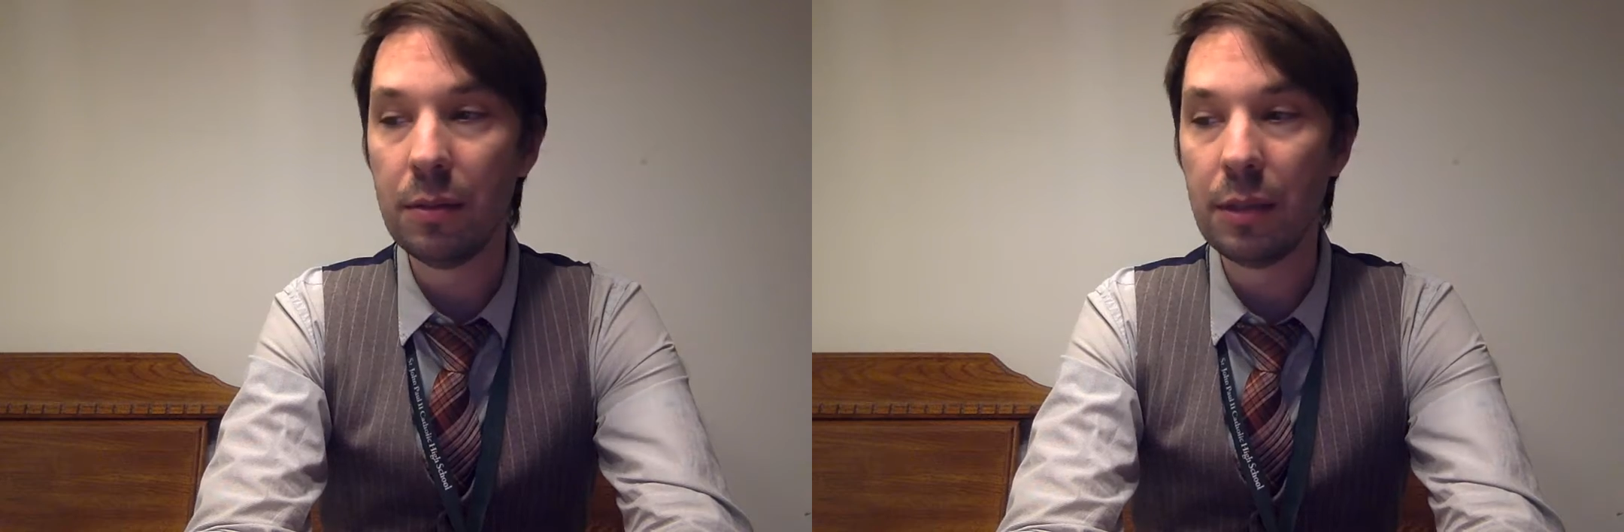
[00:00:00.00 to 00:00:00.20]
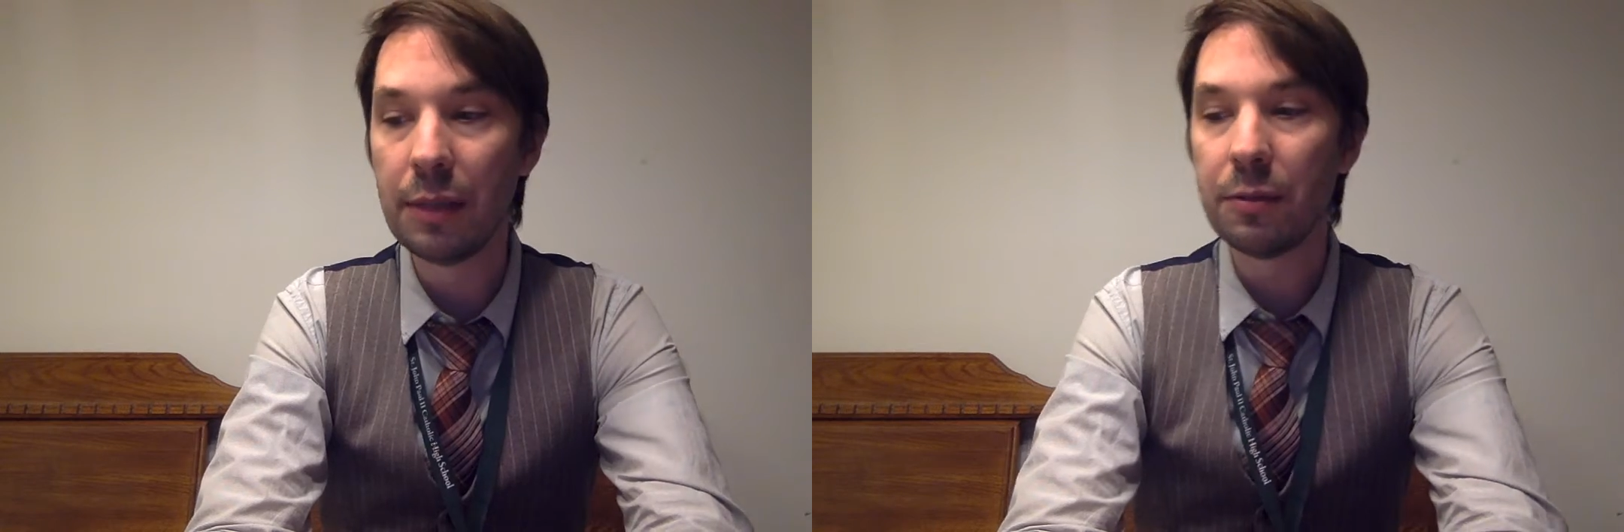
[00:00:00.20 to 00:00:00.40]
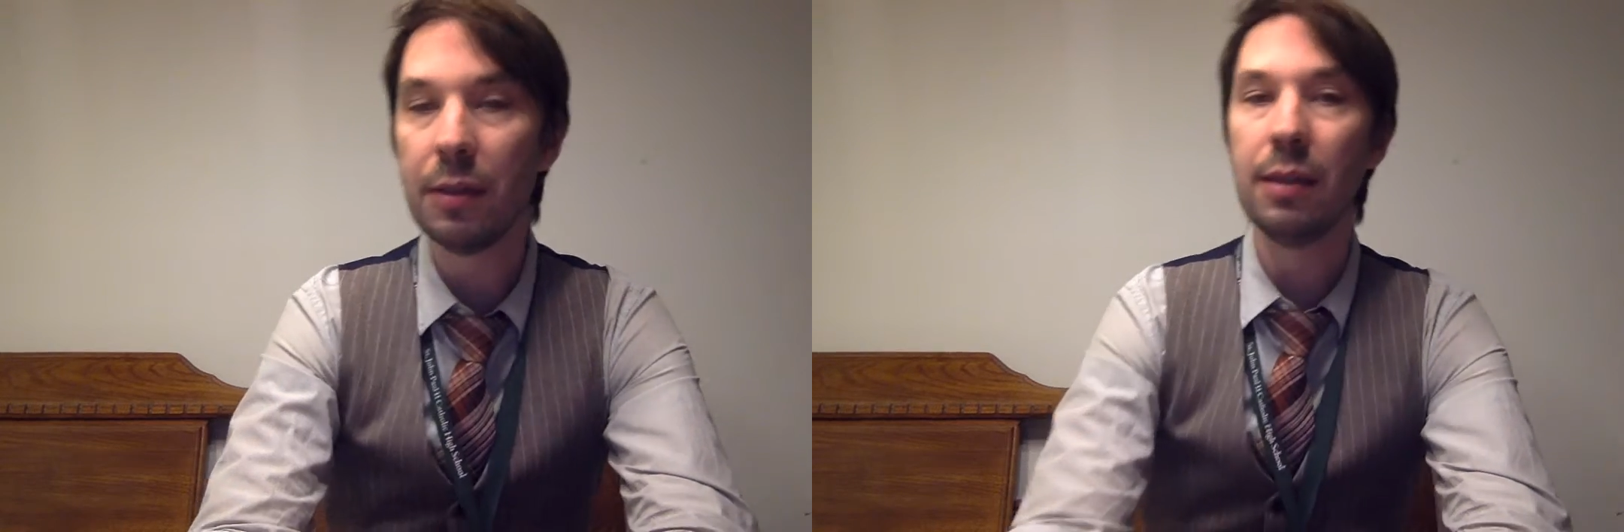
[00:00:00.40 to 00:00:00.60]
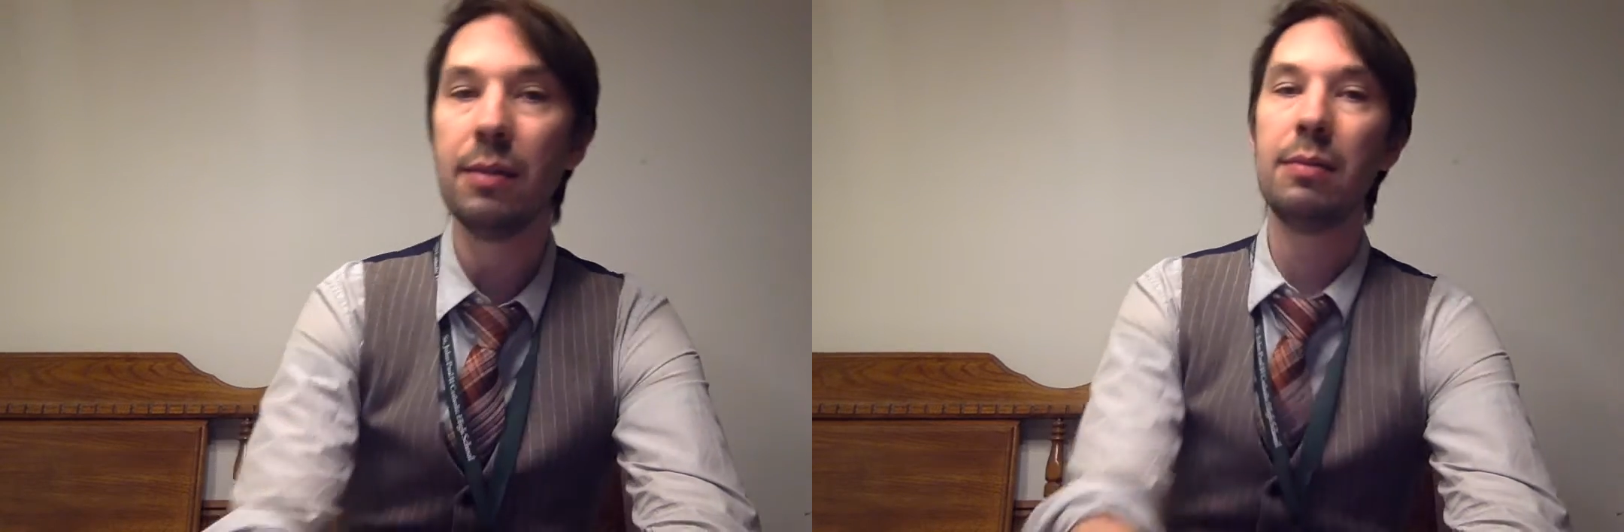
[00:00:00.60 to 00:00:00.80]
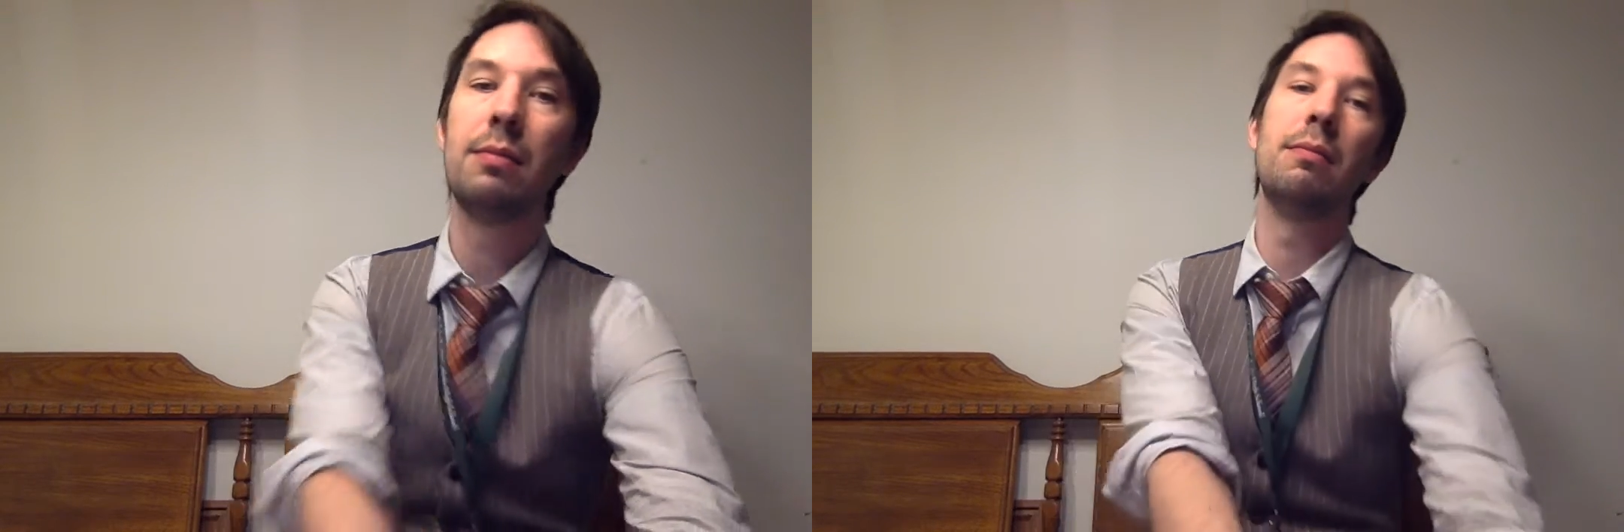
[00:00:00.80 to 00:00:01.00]

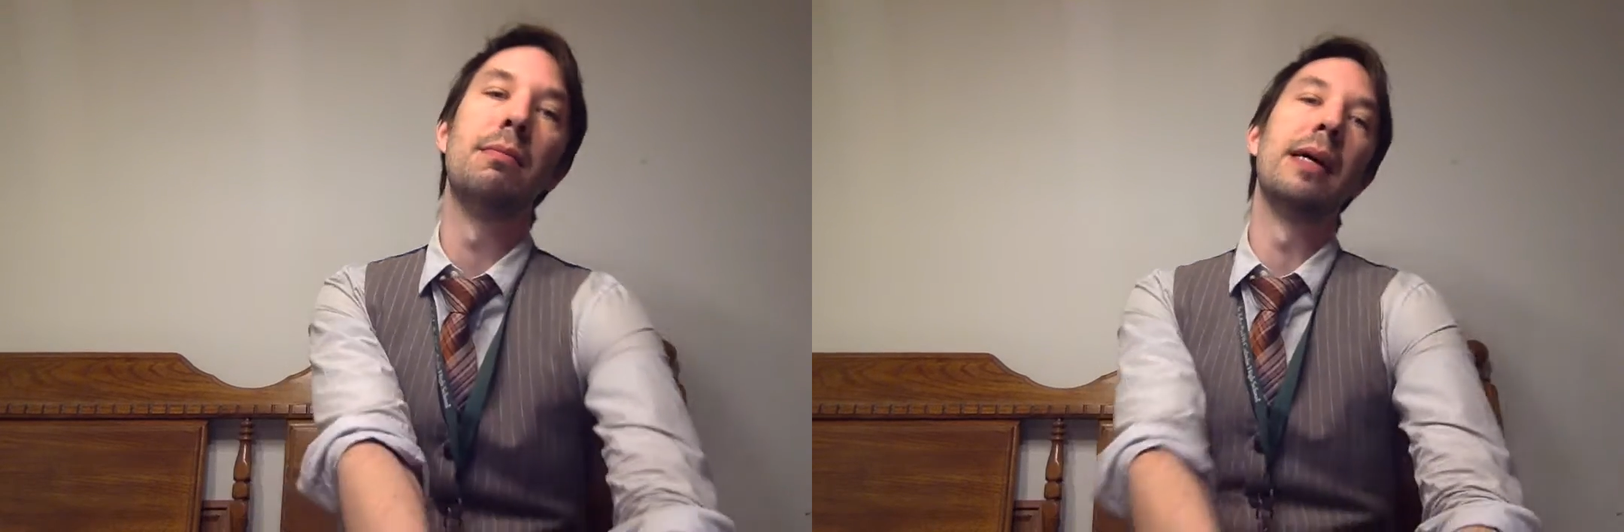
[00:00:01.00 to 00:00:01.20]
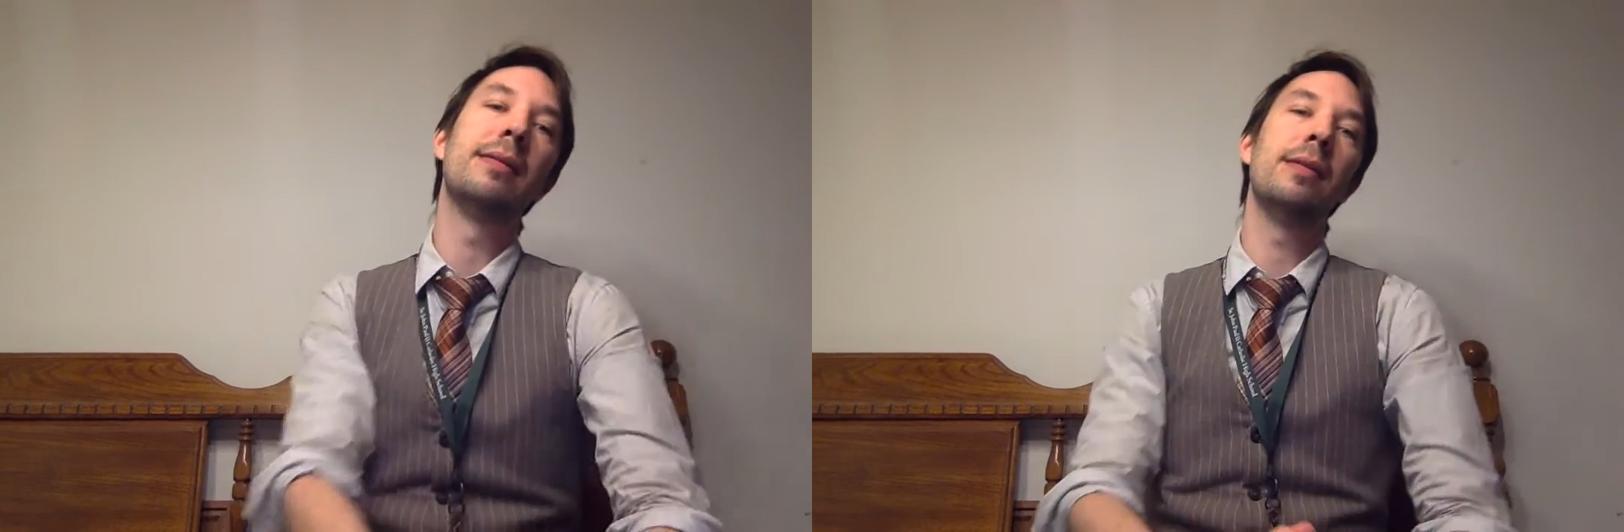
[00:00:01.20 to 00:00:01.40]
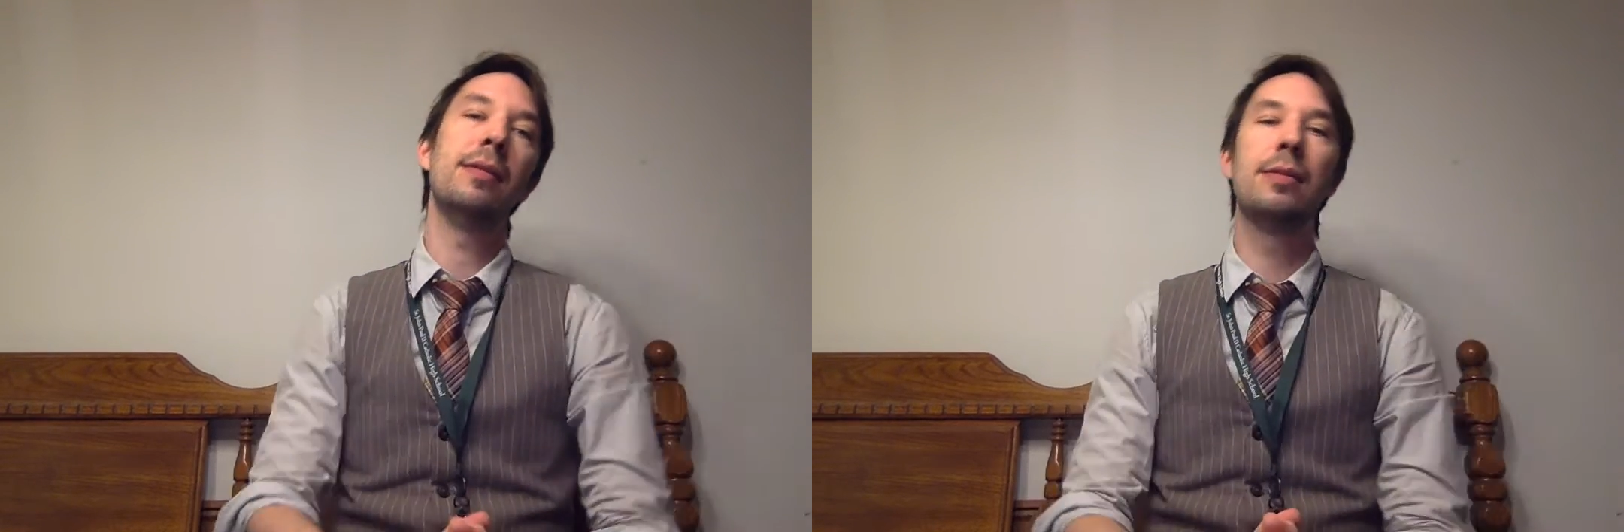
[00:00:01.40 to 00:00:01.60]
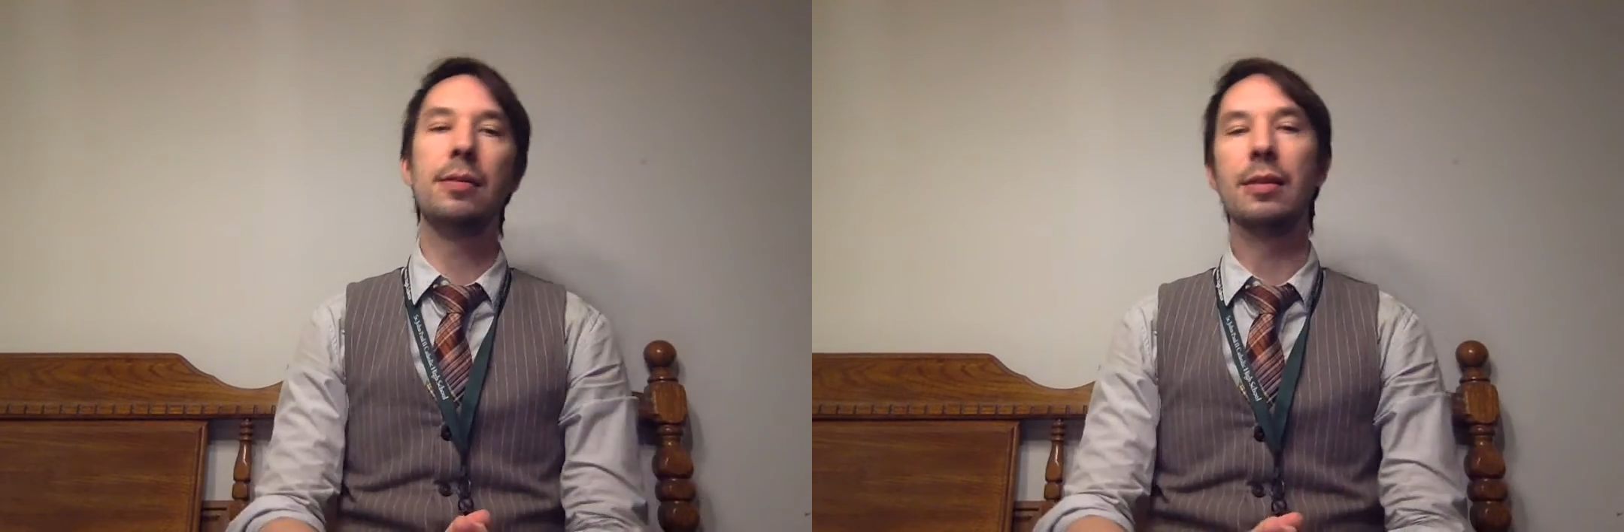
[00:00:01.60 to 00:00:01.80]
different methods,